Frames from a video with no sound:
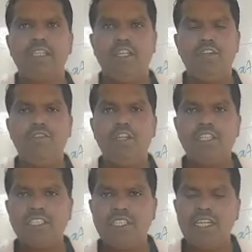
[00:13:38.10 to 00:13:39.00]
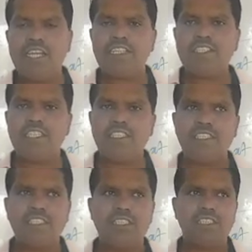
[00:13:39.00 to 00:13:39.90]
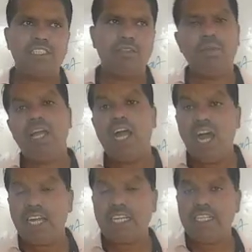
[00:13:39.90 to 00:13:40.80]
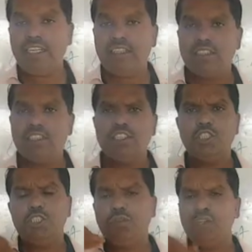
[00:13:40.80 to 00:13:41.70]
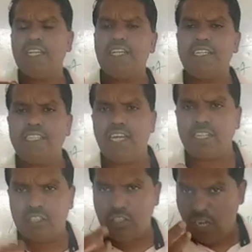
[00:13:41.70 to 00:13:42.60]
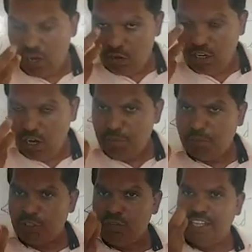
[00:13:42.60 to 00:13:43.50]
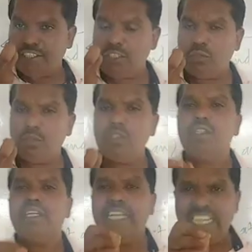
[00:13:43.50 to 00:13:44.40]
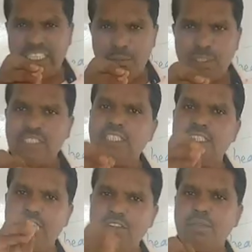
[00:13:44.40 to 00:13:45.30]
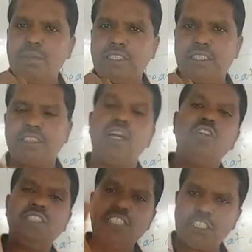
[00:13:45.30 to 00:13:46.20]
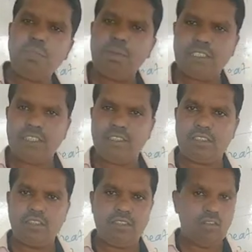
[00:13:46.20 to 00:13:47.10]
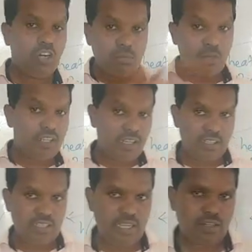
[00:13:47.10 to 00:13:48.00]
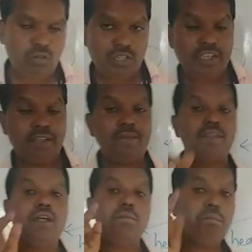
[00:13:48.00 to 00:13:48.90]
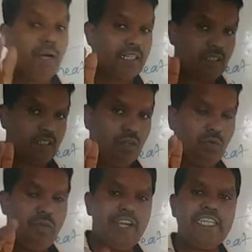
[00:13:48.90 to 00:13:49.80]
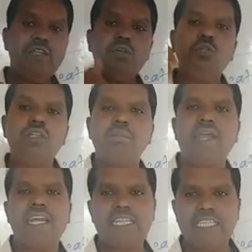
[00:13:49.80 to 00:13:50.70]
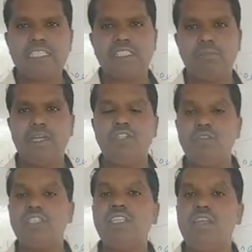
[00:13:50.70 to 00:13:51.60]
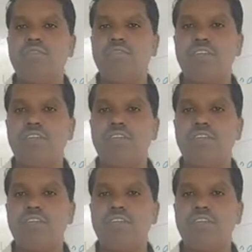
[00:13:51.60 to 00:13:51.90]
if you listen the lectures by heartly, you will get that how much you will achieve? 80%, 70% or 60%, not more than that. Okay. But when you will do the practice by yourself,